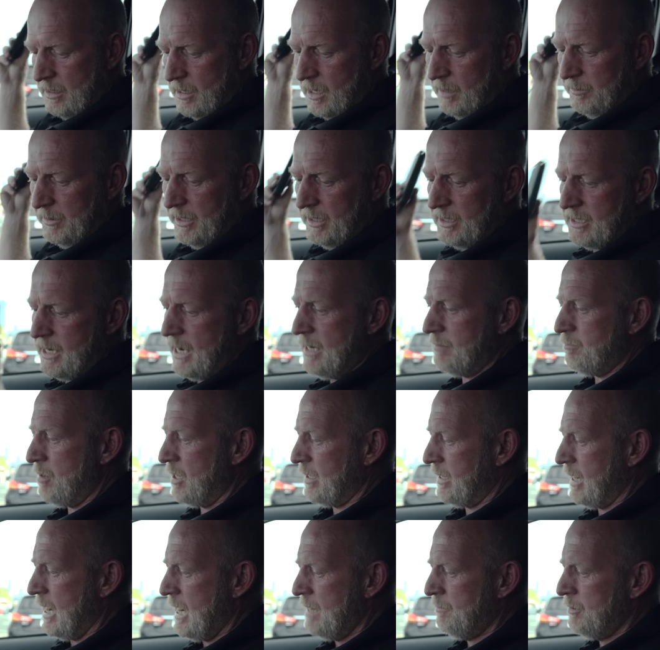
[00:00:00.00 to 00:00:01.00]
I'm going to take
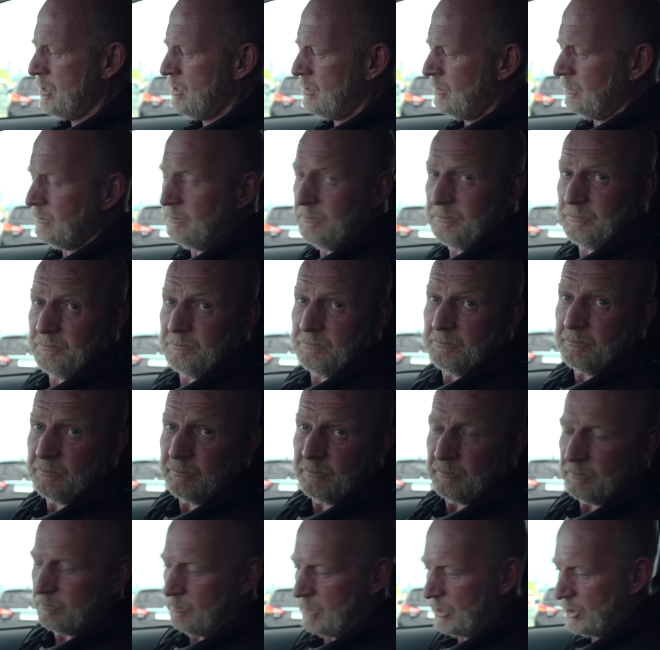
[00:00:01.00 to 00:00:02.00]
my cable,
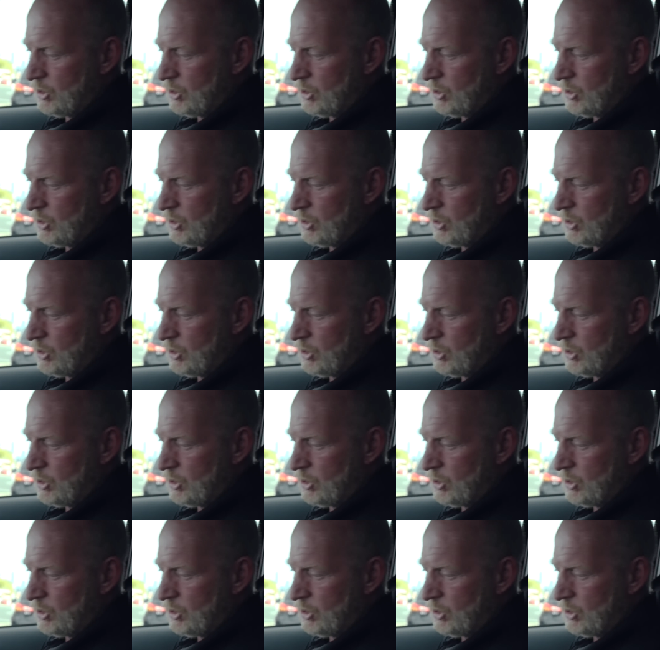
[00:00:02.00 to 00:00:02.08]
my